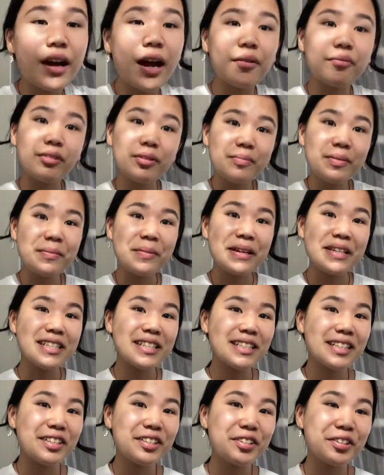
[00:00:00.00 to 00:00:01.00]
I'm gonna be
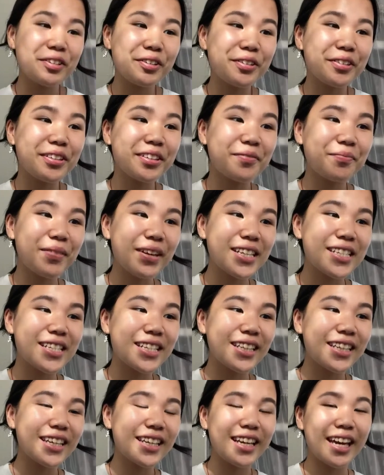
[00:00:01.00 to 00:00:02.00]
basically showing
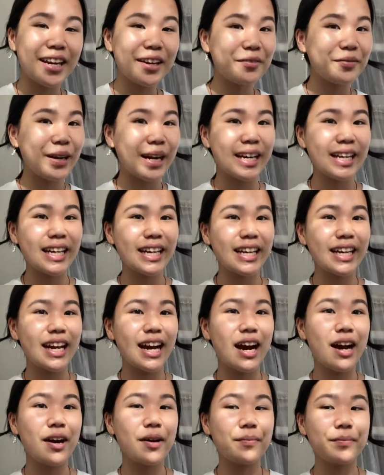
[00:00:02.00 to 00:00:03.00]
basically getting ready
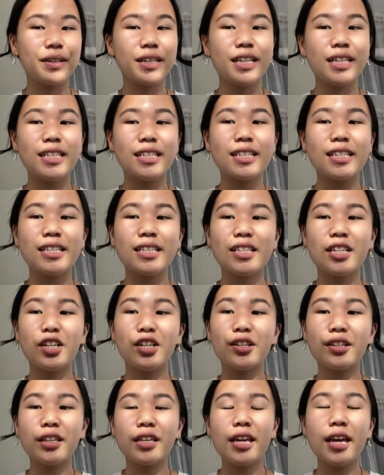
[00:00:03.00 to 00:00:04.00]
um because it's
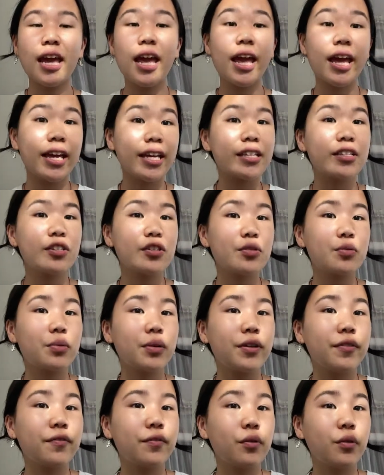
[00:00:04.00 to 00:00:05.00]
currently
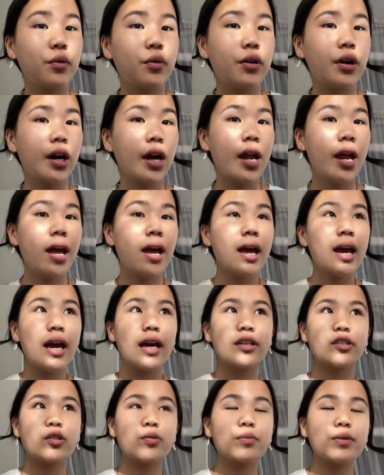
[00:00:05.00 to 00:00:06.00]
8:24 and
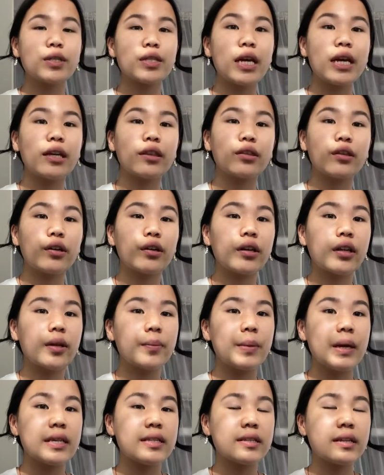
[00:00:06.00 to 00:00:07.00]
it's almost
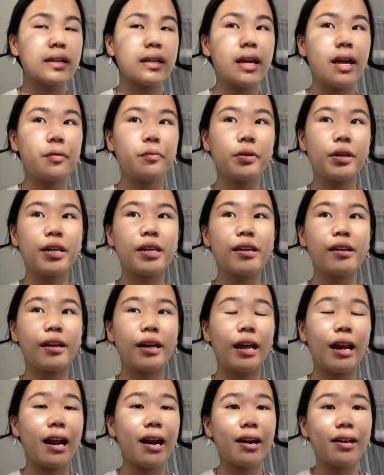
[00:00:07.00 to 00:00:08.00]
8:30 basically and we need to
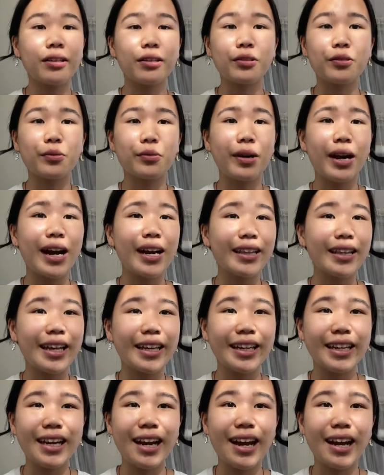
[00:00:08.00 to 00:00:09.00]
get out of the door at
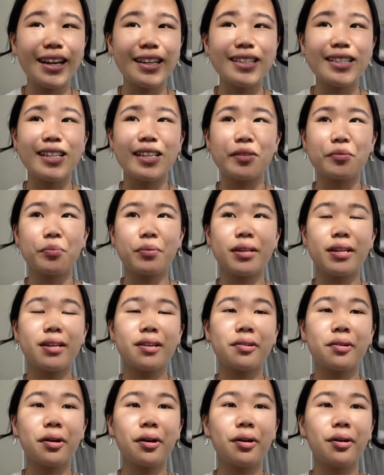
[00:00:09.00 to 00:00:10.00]
like 9 since we need
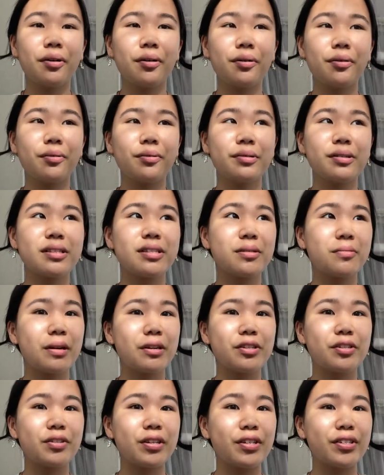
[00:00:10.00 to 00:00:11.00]
to go to
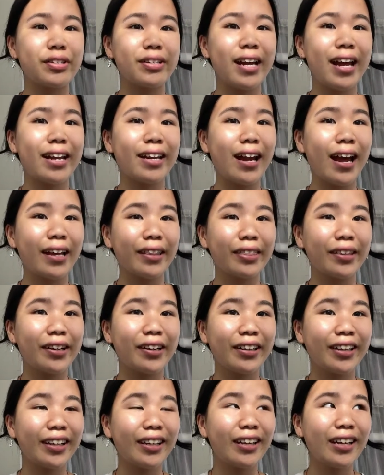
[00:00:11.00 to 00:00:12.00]
registration at
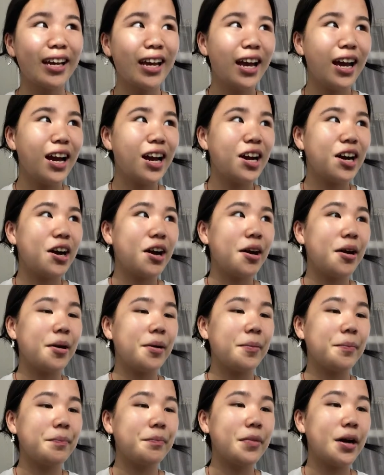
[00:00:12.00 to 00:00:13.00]
9:30.
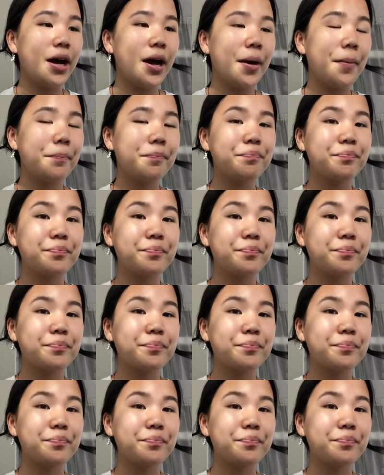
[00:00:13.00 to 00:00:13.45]
um but